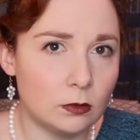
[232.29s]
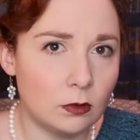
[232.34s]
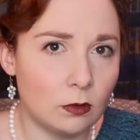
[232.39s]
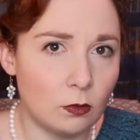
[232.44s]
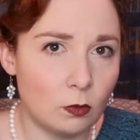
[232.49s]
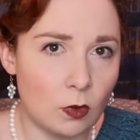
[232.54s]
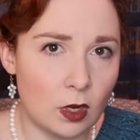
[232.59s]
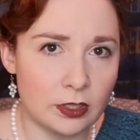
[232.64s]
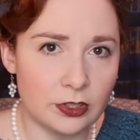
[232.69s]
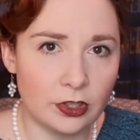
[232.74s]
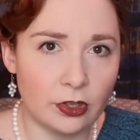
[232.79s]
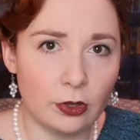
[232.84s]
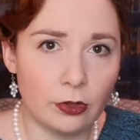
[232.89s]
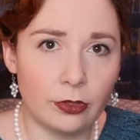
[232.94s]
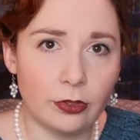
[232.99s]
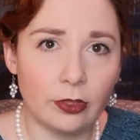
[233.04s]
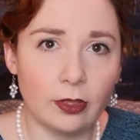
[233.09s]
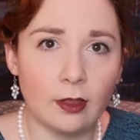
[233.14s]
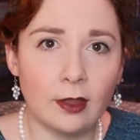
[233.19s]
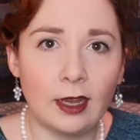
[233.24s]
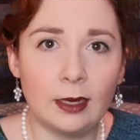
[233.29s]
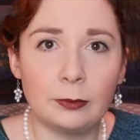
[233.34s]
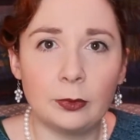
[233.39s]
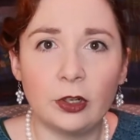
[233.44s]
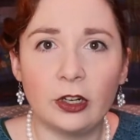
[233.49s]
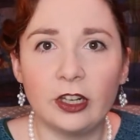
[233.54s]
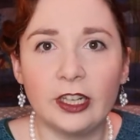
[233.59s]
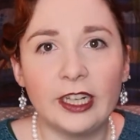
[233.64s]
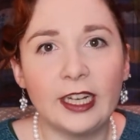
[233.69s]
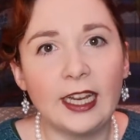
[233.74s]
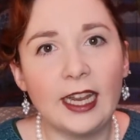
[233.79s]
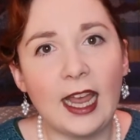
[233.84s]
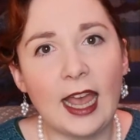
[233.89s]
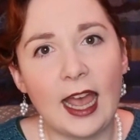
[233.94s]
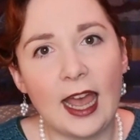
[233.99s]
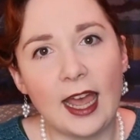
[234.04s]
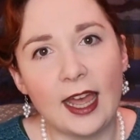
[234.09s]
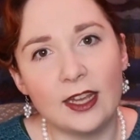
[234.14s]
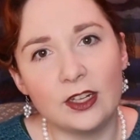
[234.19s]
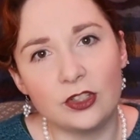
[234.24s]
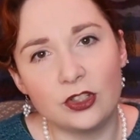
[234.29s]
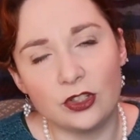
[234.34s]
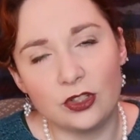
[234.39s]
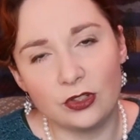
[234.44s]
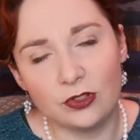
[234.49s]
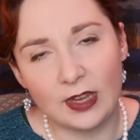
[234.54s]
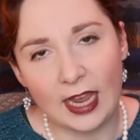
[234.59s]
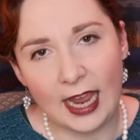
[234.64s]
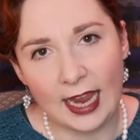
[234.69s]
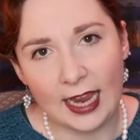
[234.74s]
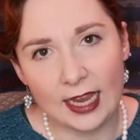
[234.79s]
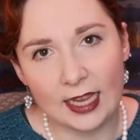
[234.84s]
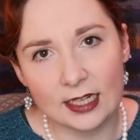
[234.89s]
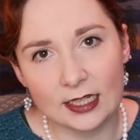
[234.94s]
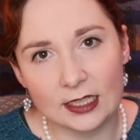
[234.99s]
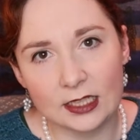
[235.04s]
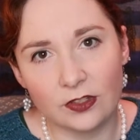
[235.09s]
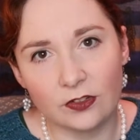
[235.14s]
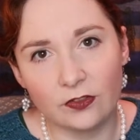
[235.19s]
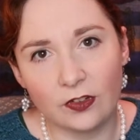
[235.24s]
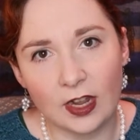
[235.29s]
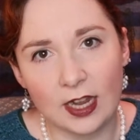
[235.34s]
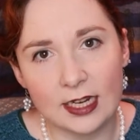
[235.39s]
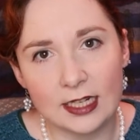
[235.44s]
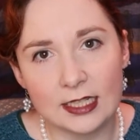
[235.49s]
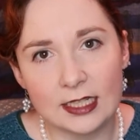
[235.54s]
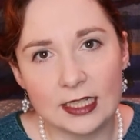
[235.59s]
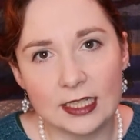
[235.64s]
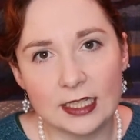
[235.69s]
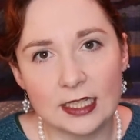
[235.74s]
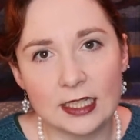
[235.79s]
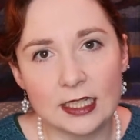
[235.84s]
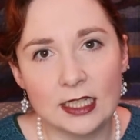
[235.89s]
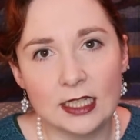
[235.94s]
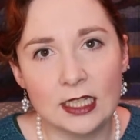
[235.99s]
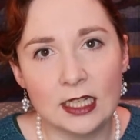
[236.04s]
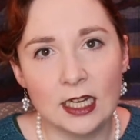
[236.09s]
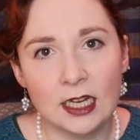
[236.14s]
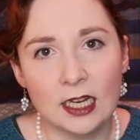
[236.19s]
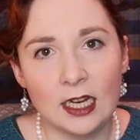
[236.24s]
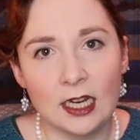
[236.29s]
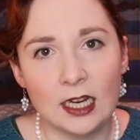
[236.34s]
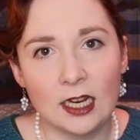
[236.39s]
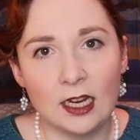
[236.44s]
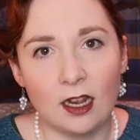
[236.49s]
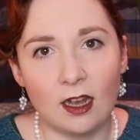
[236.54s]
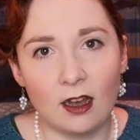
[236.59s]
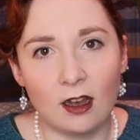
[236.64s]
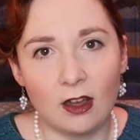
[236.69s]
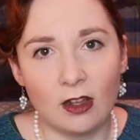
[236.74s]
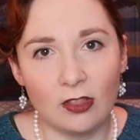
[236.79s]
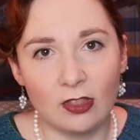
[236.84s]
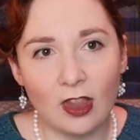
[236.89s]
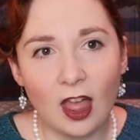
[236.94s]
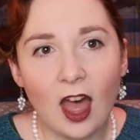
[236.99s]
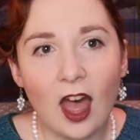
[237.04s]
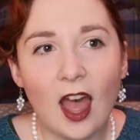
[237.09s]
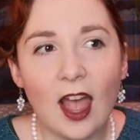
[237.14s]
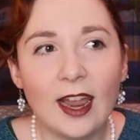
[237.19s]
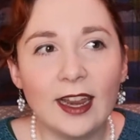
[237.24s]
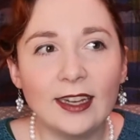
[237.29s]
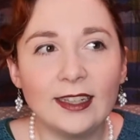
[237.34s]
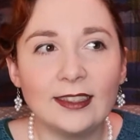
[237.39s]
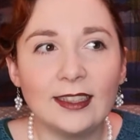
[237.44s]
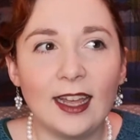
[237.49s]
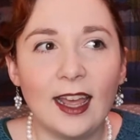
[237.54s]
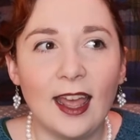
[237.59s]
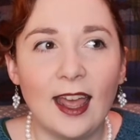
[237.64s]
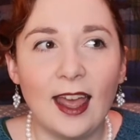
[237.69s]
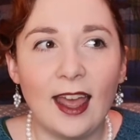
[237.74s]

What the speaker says: want to go through the library and you can't find it online,